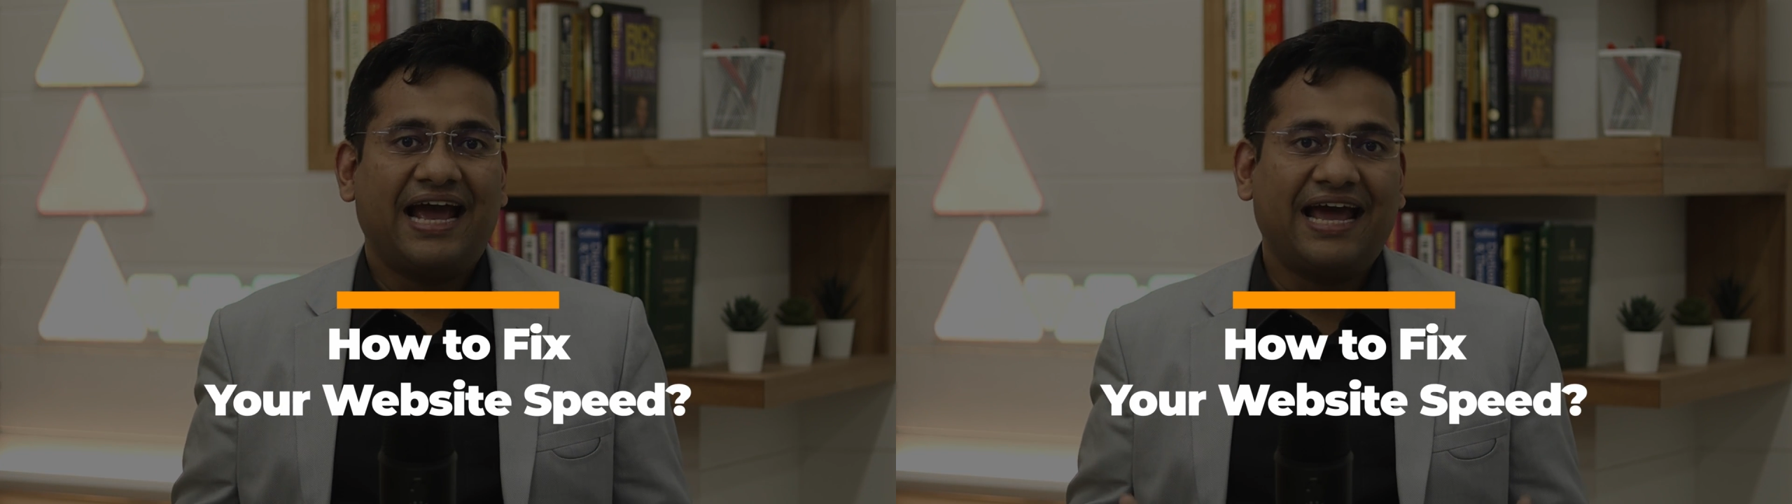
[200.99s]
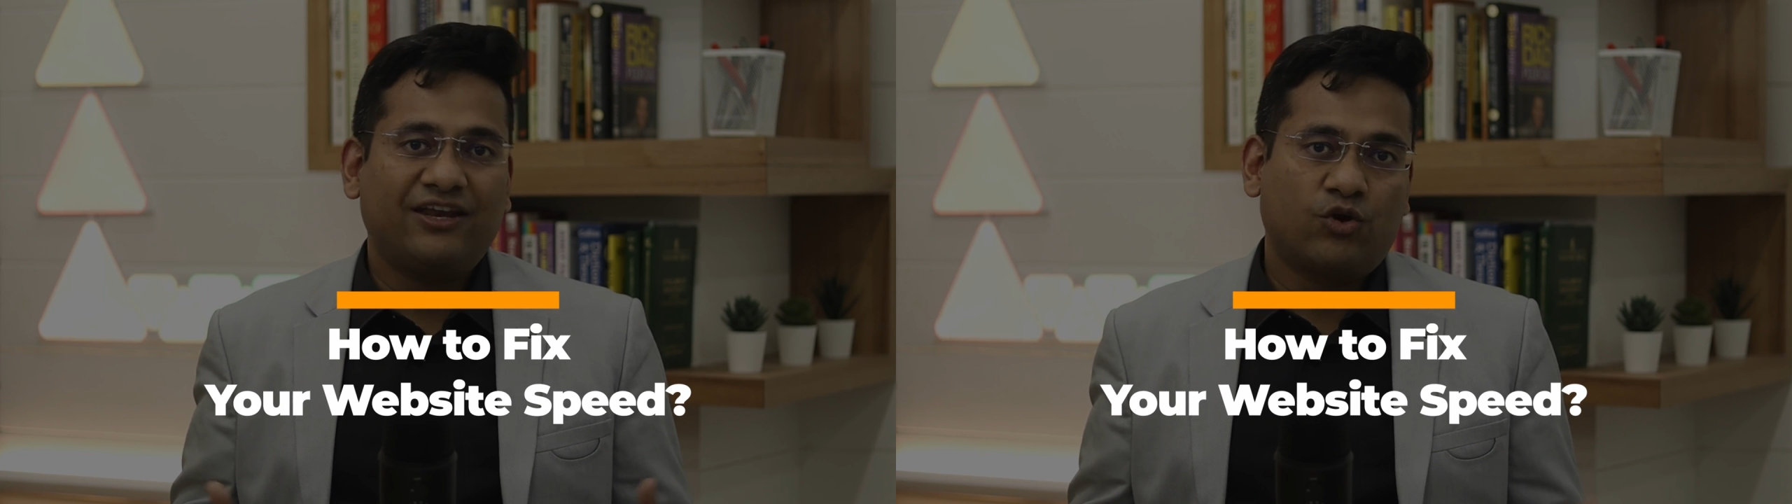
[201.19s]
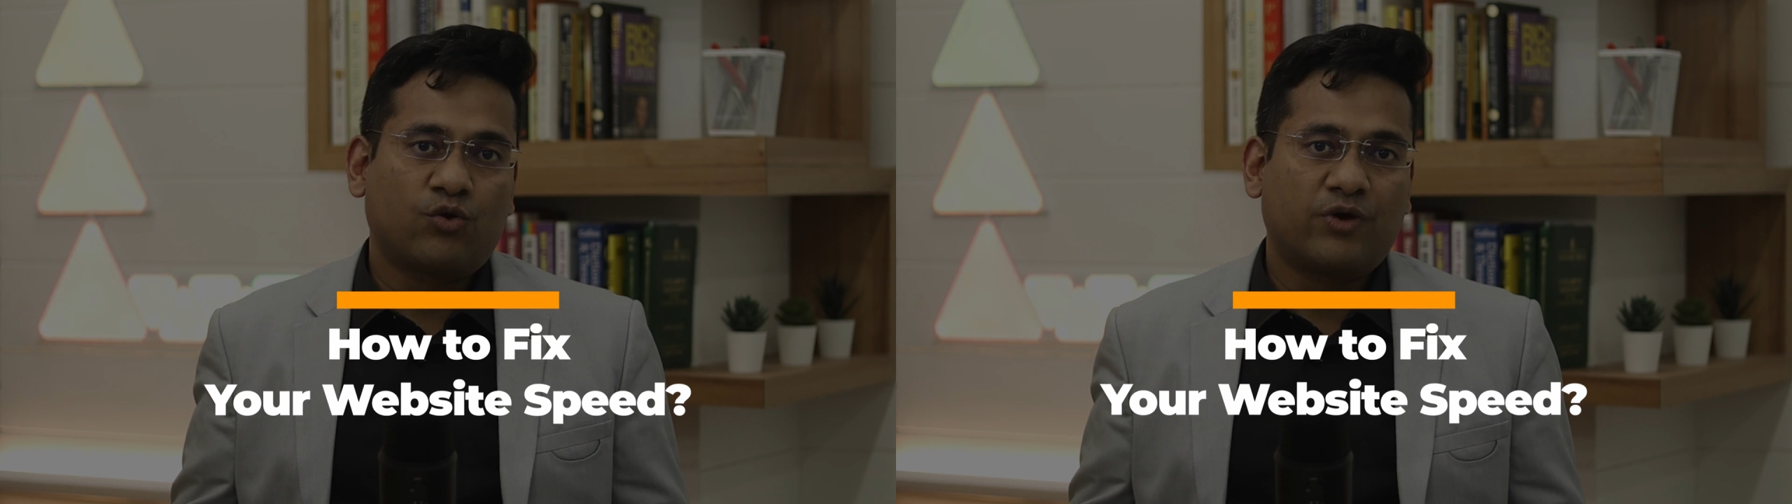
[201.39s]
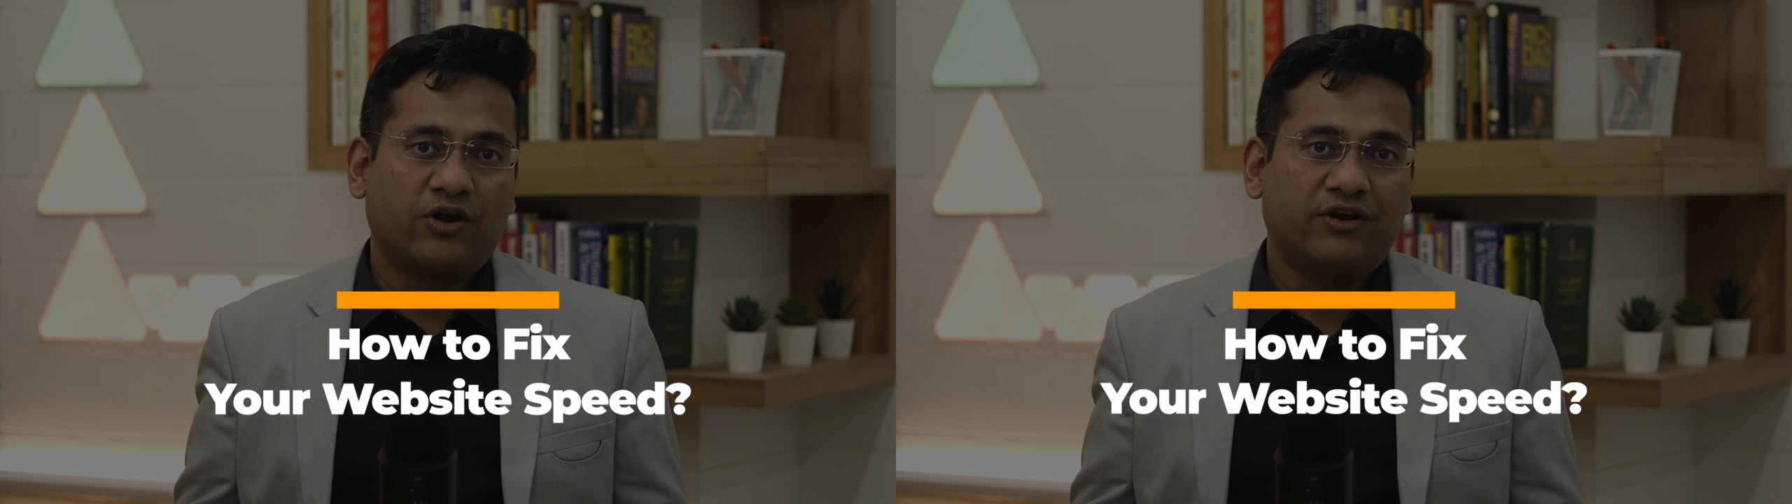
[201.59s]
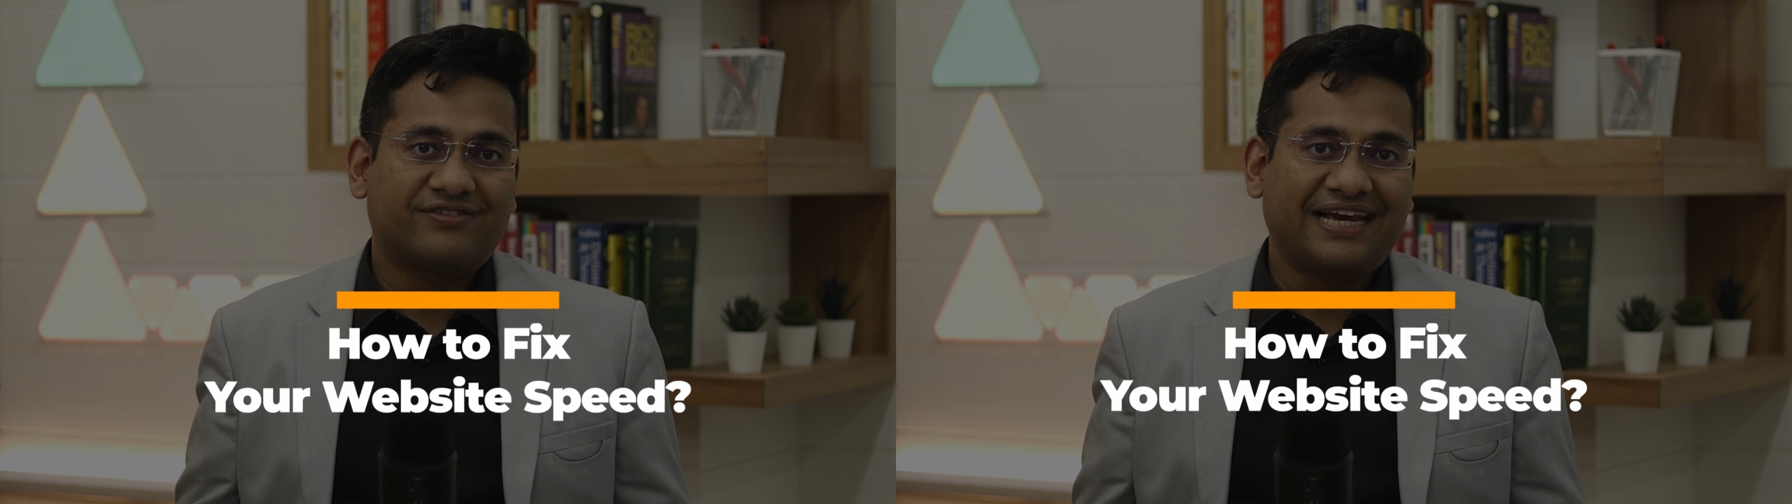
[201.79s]
and your
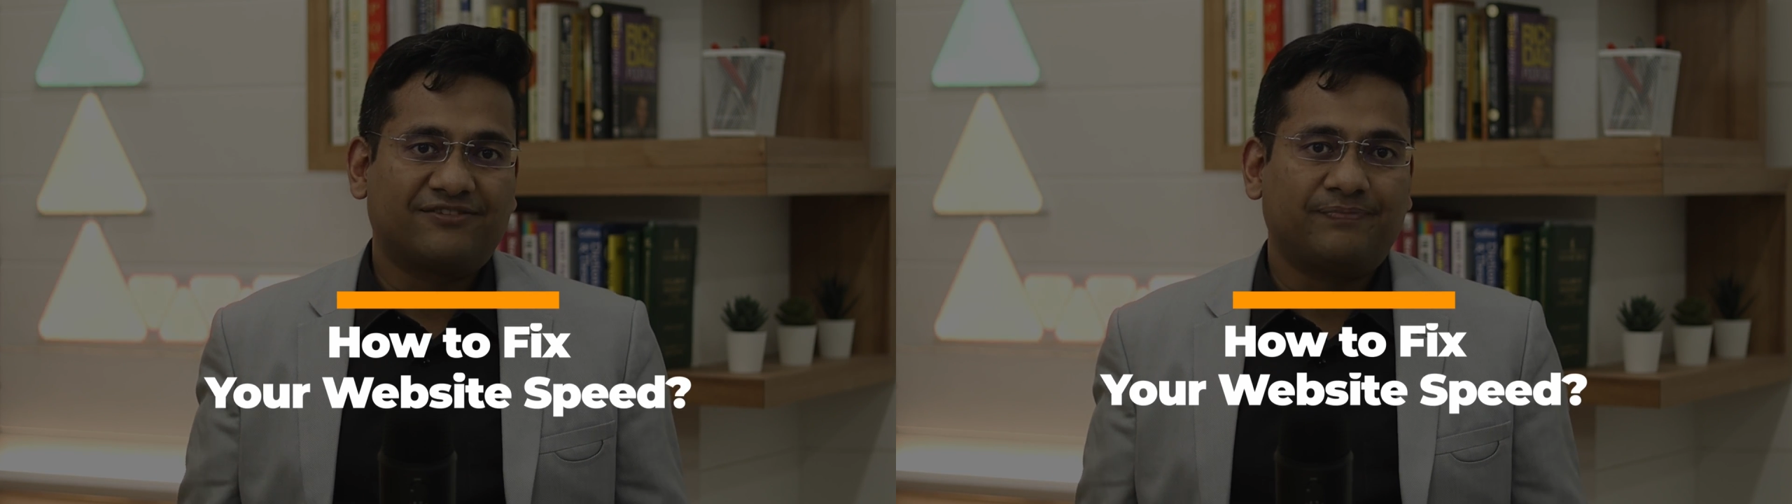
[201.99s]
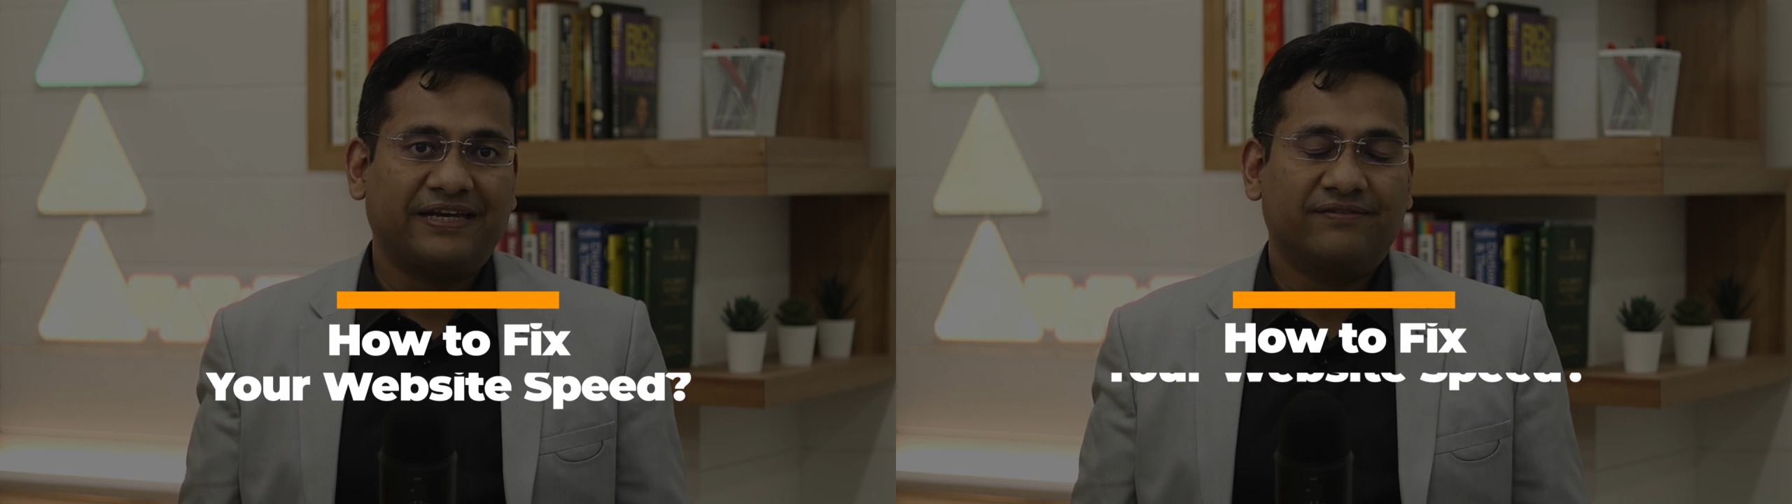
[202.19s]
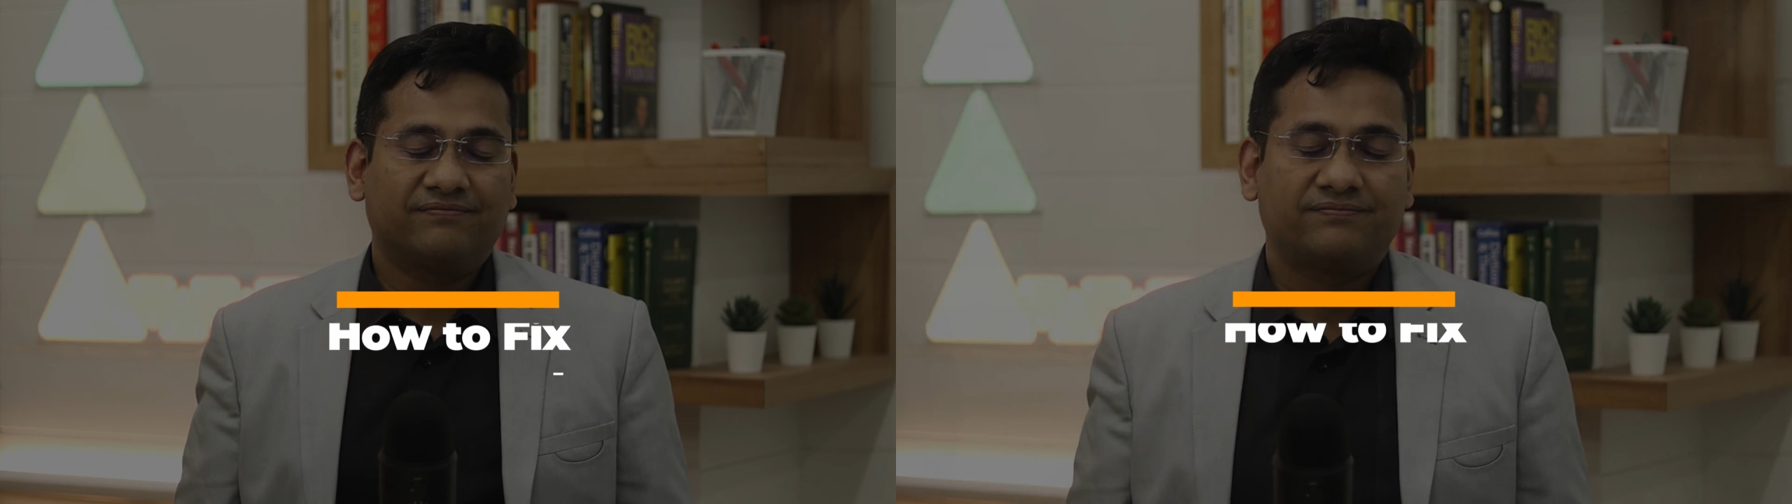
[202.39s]
overall site speed?